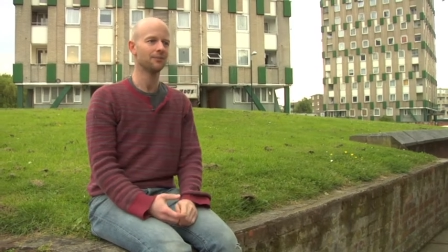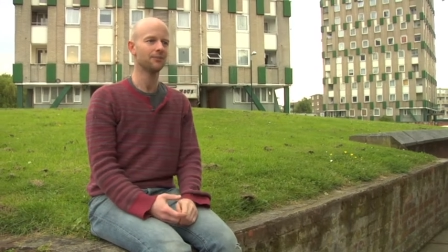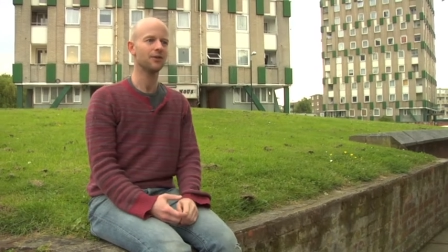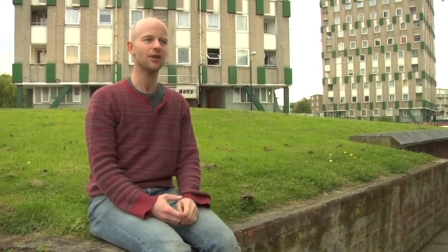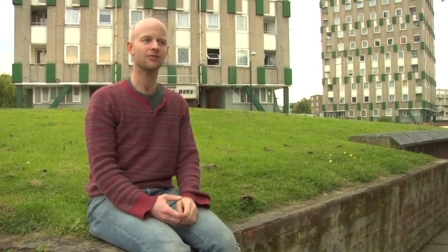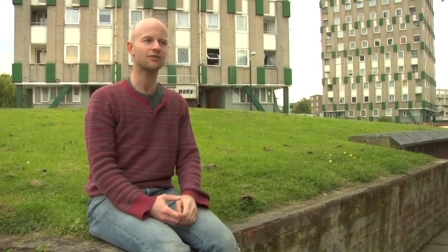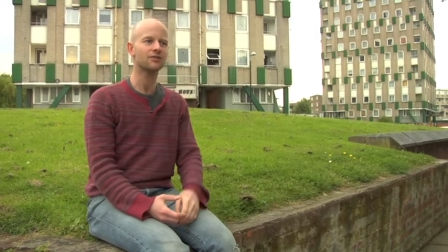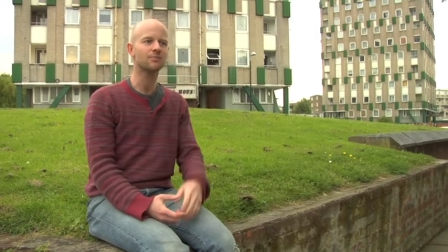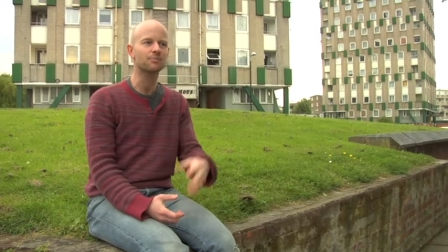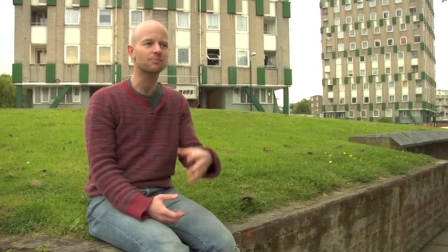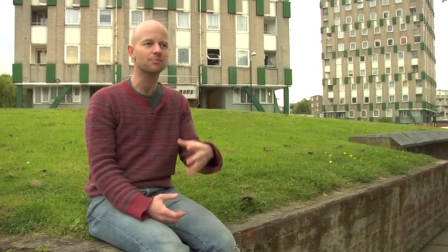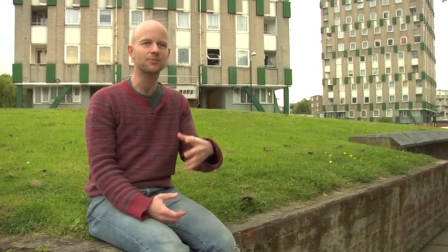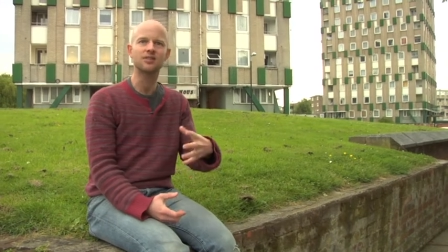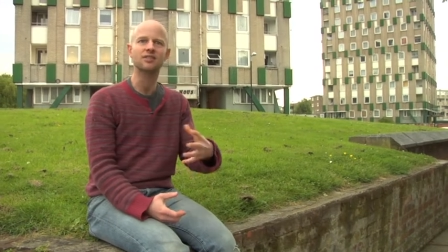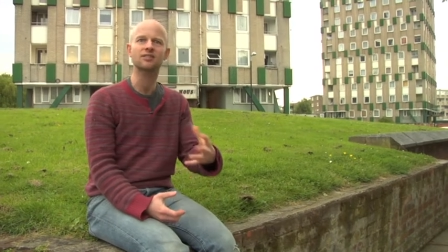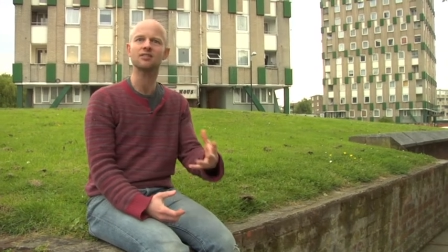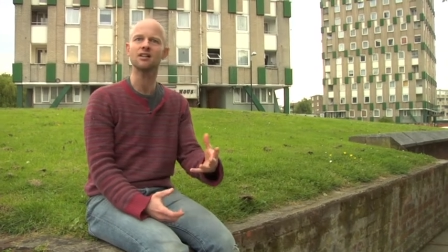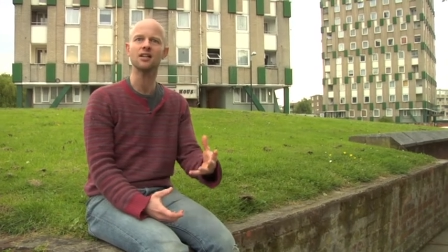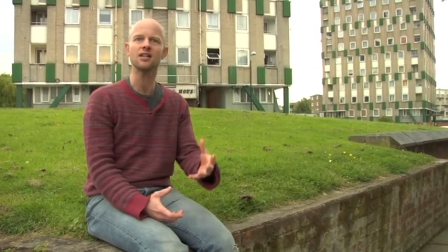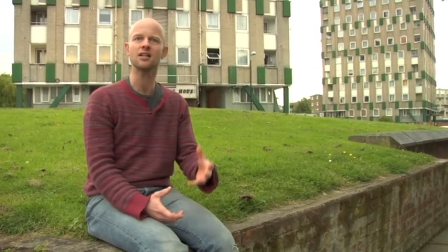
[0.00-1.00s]
you have to
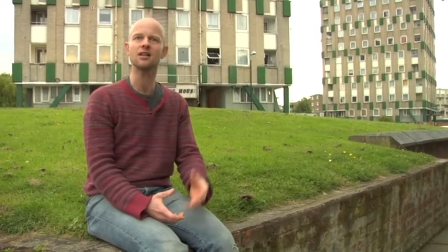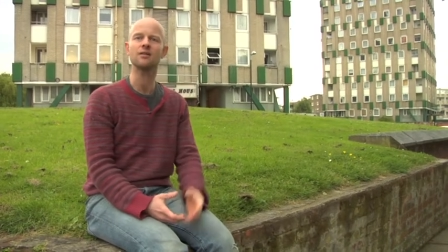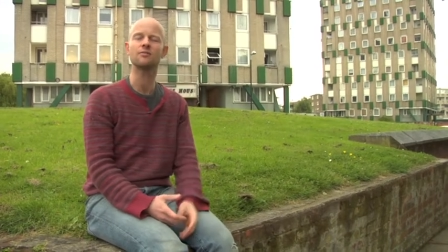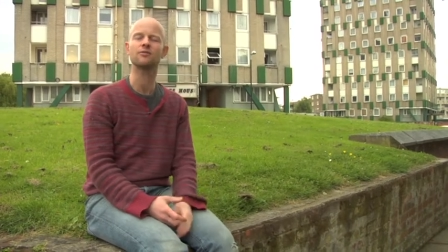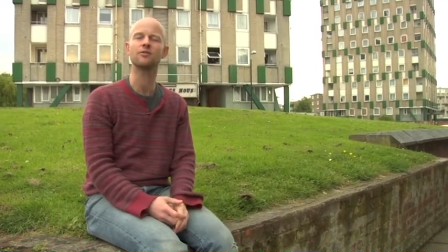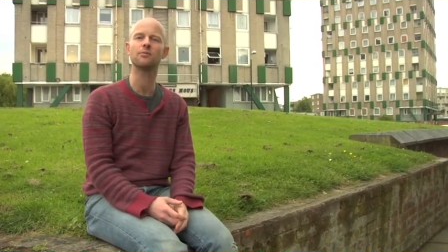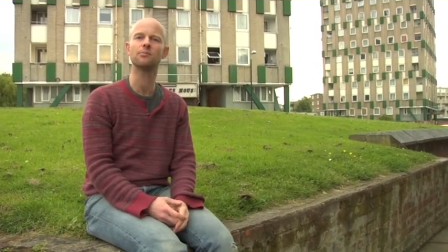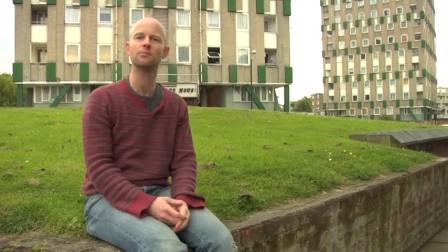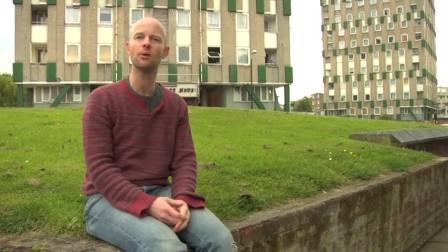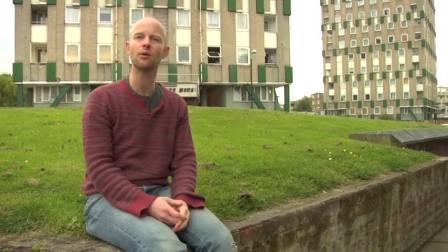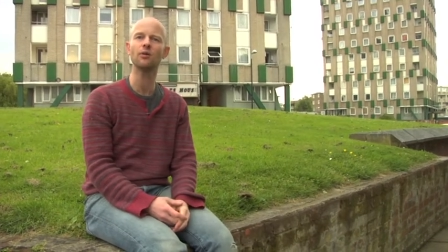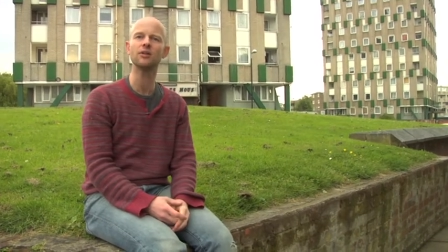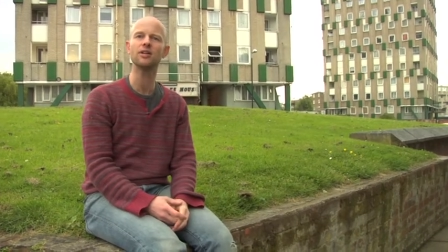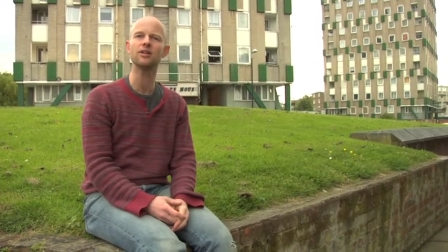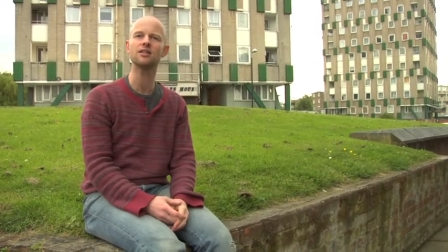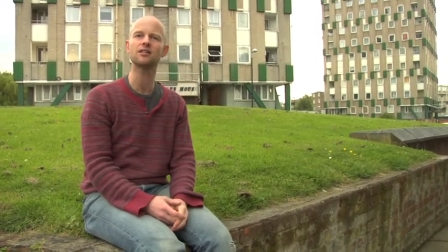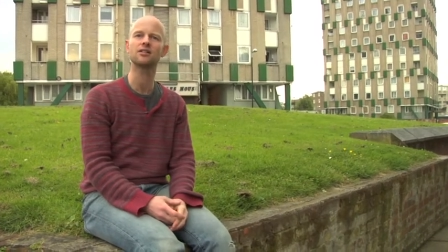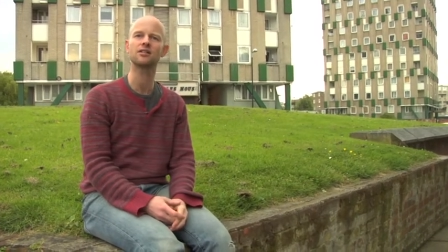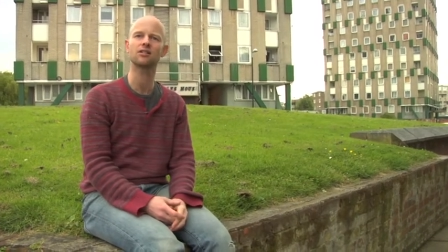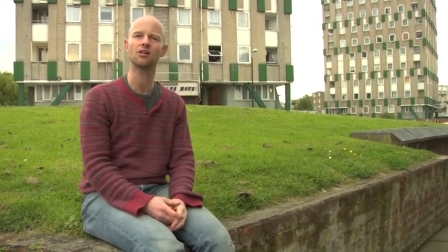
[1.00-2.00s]
sign up for body
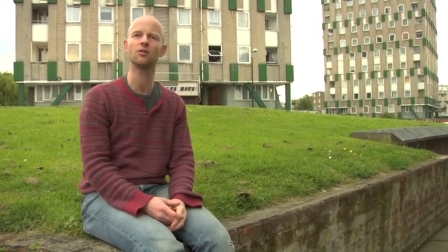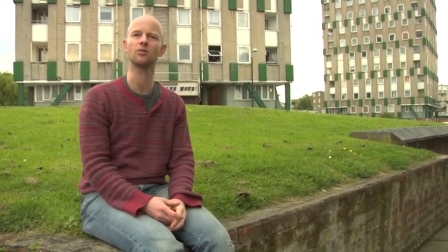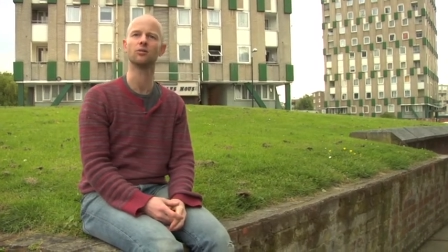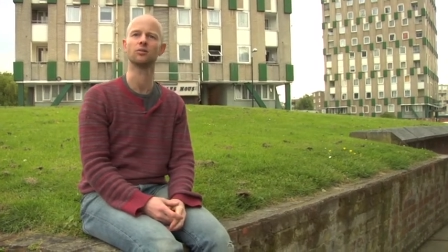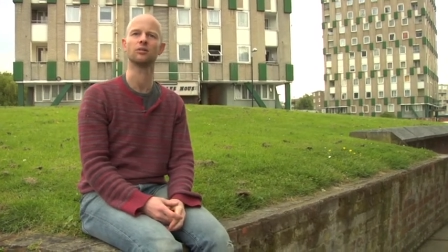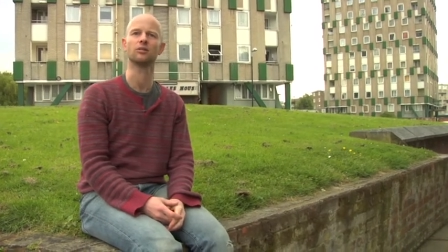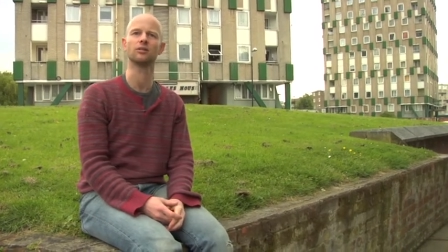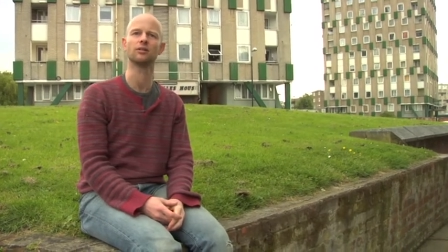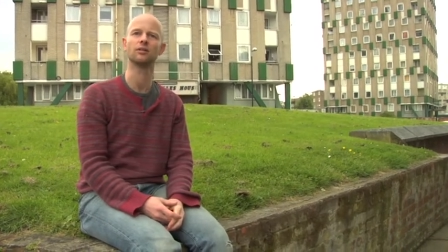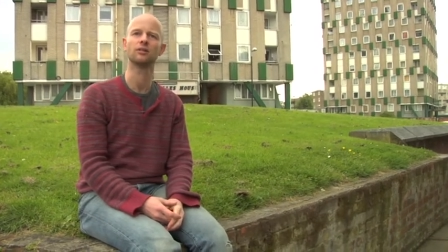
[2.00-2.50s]
and soul.